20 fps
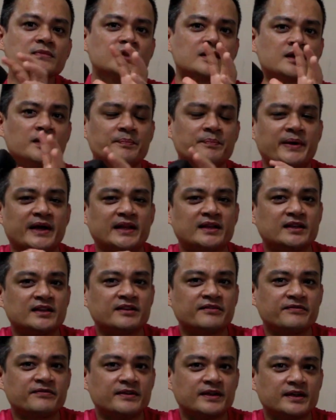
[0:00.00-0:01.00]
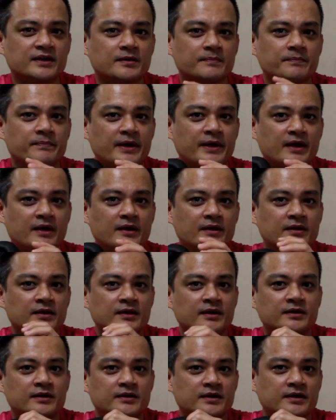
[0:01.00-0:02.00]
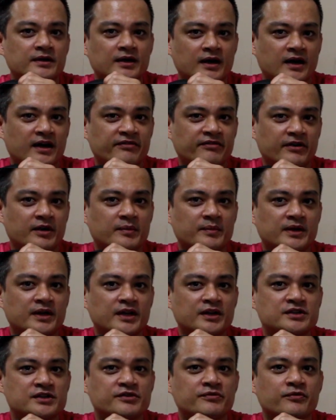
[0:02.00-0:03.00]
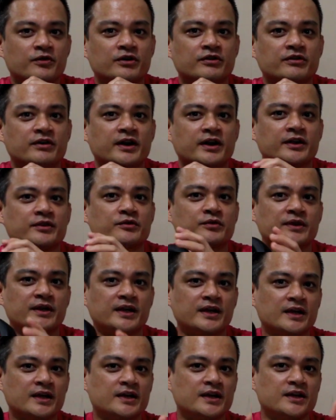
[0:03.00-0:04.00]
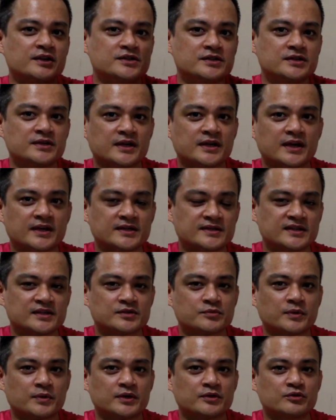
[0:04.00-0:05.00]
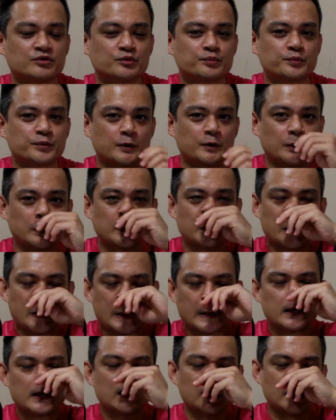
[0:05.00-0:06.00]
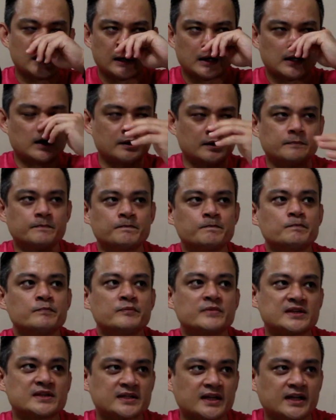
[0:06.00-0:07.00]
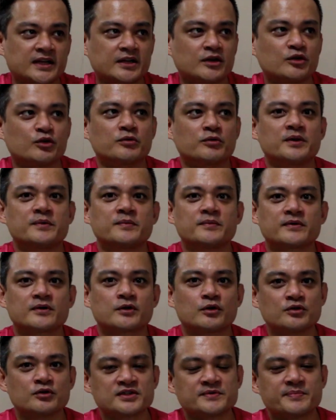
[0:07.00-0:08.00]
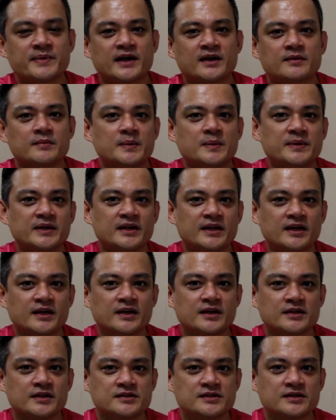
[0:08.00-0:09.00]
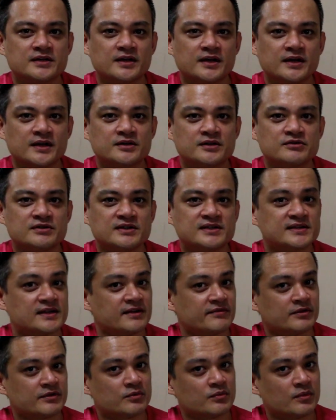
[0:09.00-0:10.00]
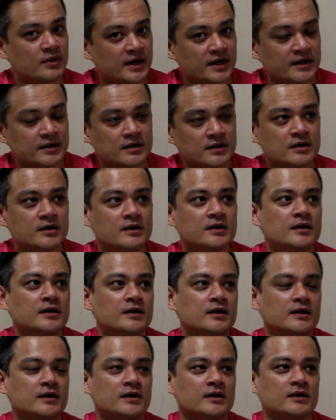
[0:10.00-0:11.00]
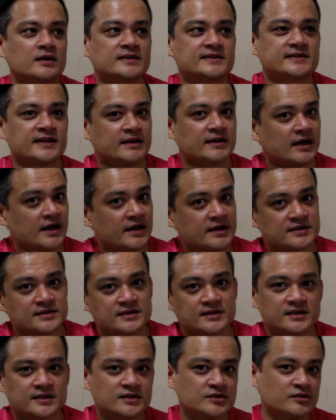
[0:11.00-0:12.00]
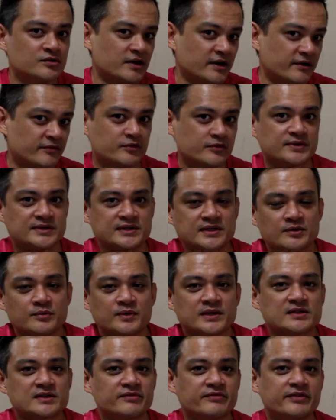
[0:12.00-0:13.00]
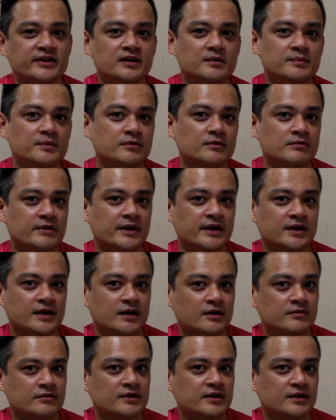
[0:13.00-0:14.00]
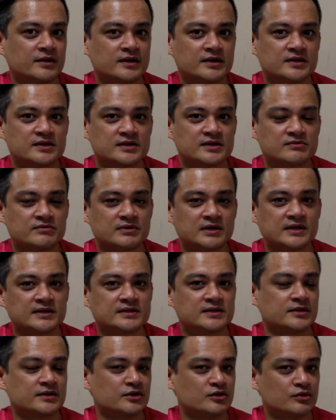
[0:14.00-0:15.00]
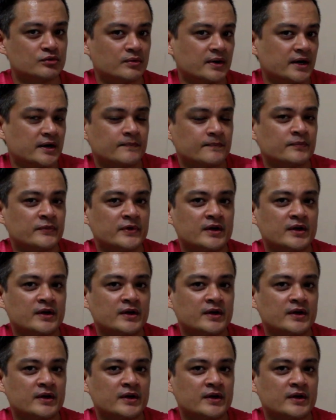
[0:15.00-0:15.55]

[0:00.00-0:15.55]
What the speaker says: competitively compare the Hifiman HE400i to the AKG K612 Pro. Slightly lower, close back, maybe the AKG K371. Sennheisers, you have to see what's available right now. They just released a new one,